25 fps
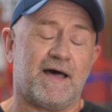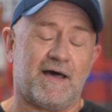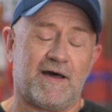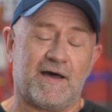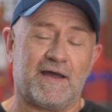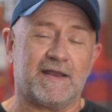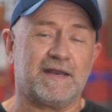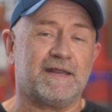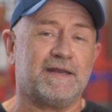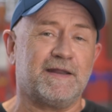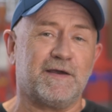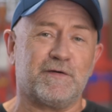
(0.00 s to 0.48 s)

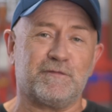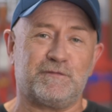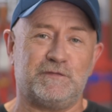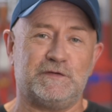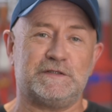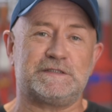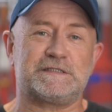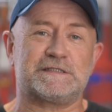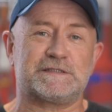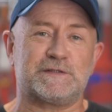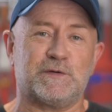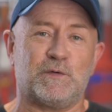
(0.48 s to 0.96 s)
I don't know if
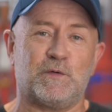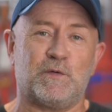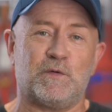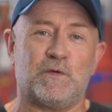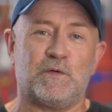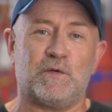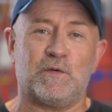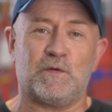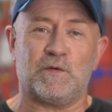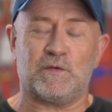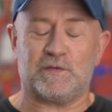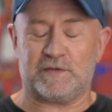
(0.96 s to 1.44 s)
you
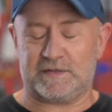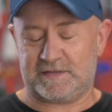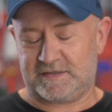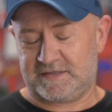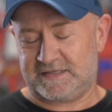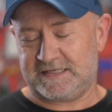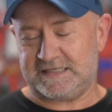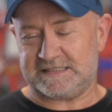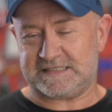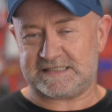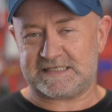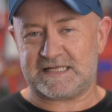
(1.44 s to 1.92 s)
saw
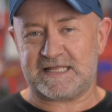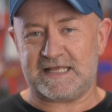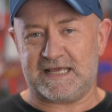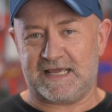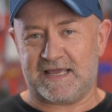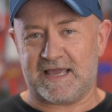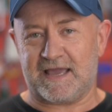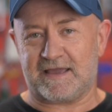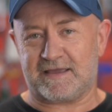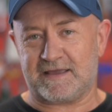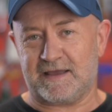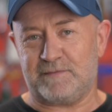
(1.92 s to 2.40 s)
this
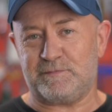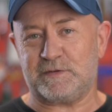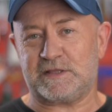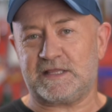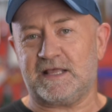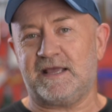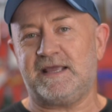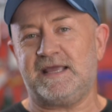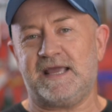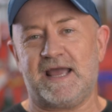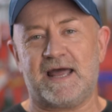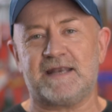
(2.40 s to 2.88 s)
thing, okay, but
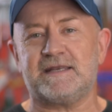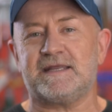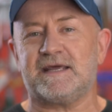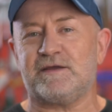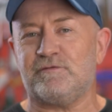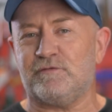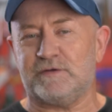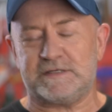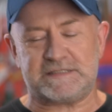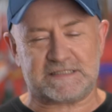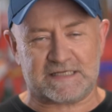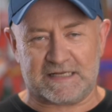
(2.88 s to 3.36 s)

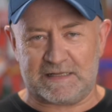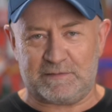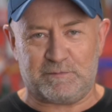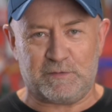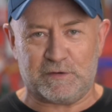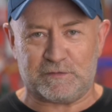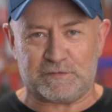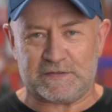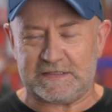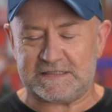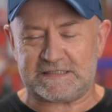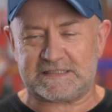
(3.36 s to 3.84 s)
Hyundai recently
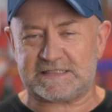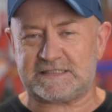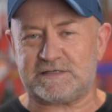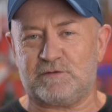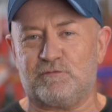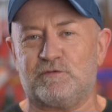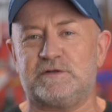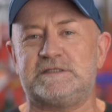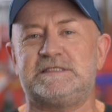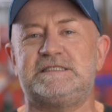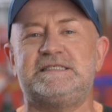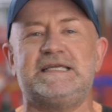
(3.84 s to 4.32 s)
built this
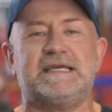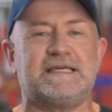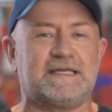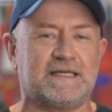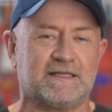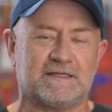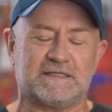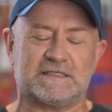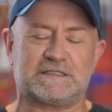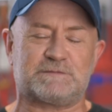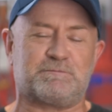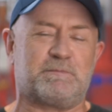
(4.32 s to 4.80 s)

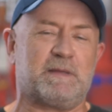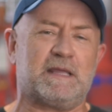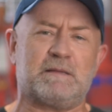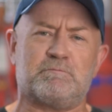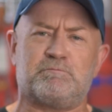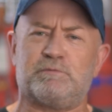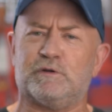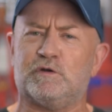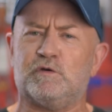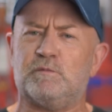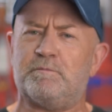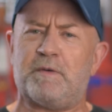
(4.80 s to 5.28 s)
ridiculous
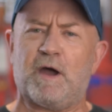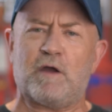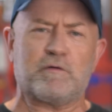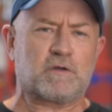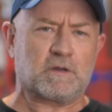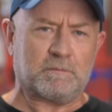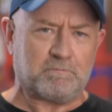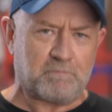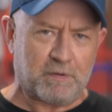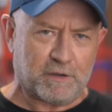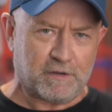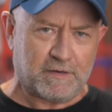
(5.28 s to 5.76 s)
big blue
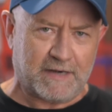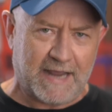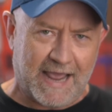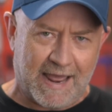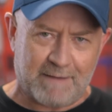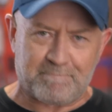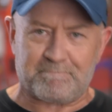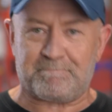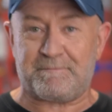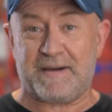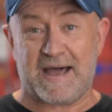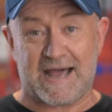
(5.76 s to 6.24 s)
bogan
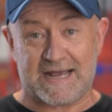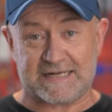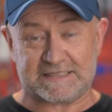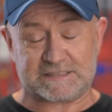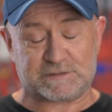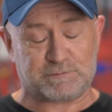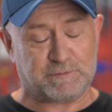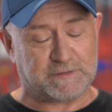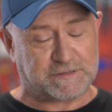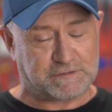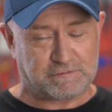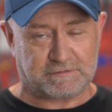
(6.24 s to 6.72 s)
burnout
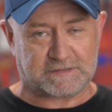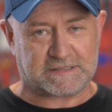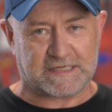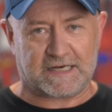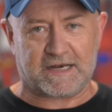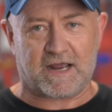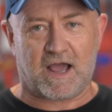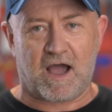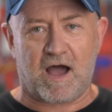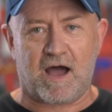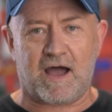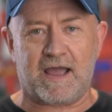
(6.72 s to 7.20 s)
bus, which was
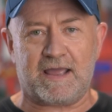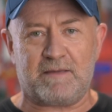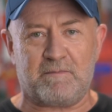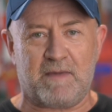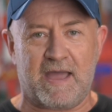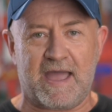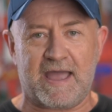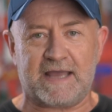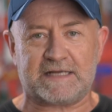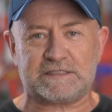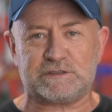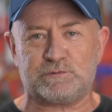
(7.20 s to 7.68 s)
an
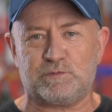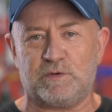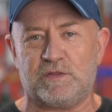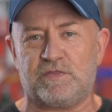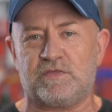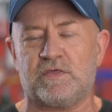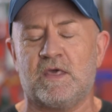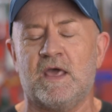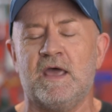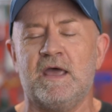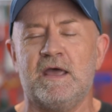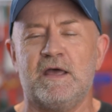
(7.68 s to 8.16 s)
iMax
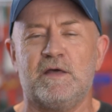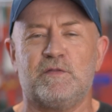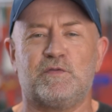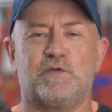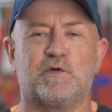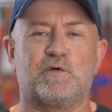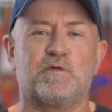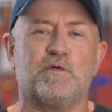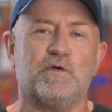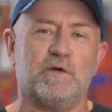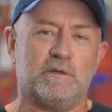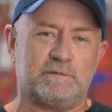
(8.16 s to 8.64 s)
with
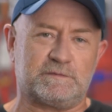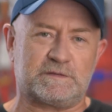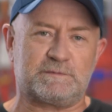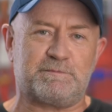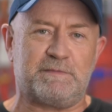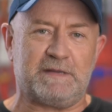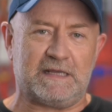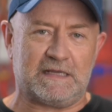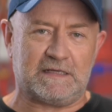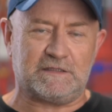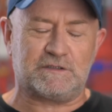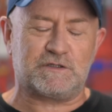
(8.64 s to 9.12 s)
the group's
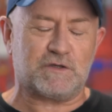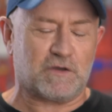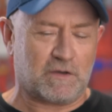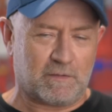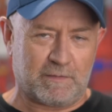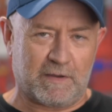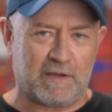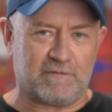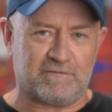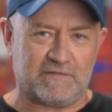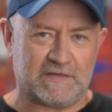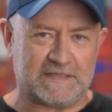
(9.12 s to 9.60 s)
big
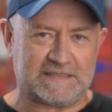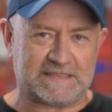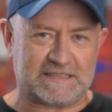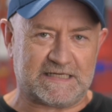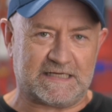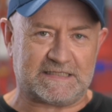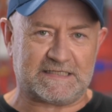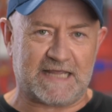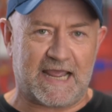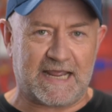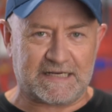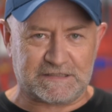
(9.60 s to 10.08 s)
turbo
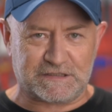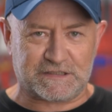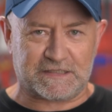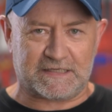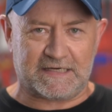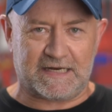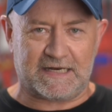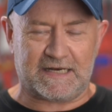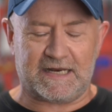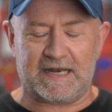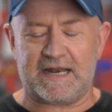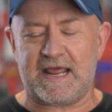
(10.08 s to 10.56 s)
V6
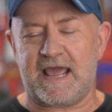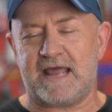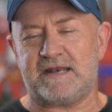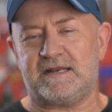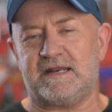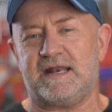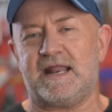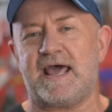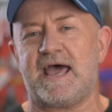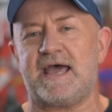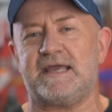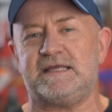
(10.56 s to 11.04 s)
engine in it and
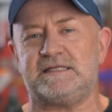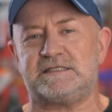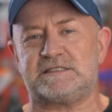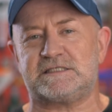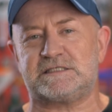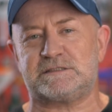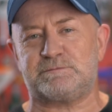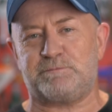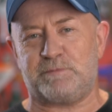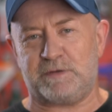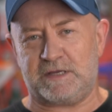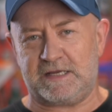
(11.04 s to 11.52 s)
an eight
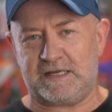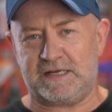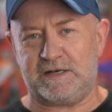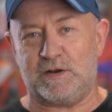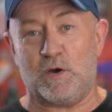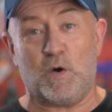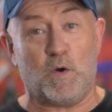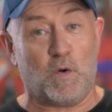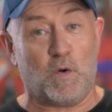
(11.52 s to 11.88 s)
speed